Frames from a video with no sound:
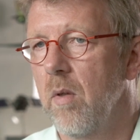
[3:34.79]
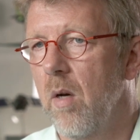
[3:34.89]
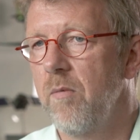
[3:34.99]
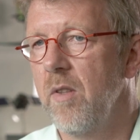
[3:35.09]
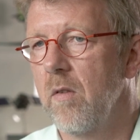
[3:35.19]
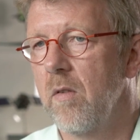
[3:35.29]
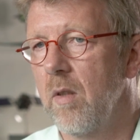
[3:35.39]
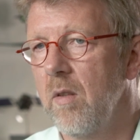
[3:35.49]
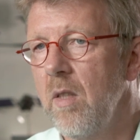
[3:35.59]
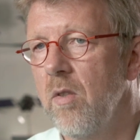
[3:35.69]
obvious
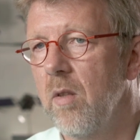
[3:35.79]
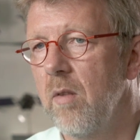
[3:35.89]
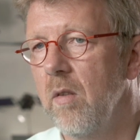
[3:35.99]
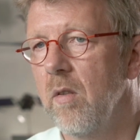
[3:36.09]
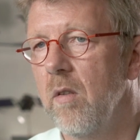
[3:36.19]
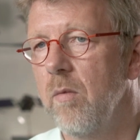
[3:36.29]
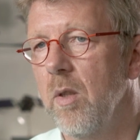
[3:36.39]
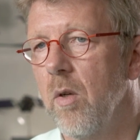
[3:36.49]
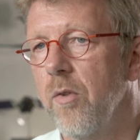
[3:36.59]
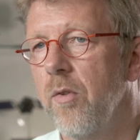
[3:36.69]
strategic reasons,
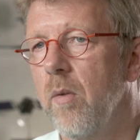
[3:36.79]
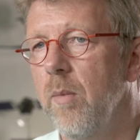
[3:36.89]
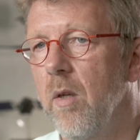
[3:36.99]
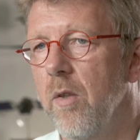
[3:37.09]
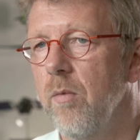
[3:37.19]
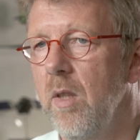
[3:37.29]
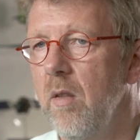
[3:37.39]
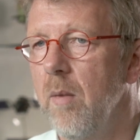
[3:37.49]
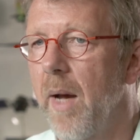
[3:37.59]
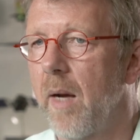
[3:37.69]
but also because we
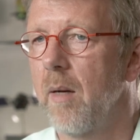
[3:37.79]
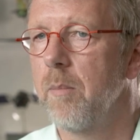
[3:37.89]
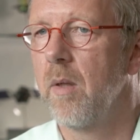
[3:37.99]
need a backup.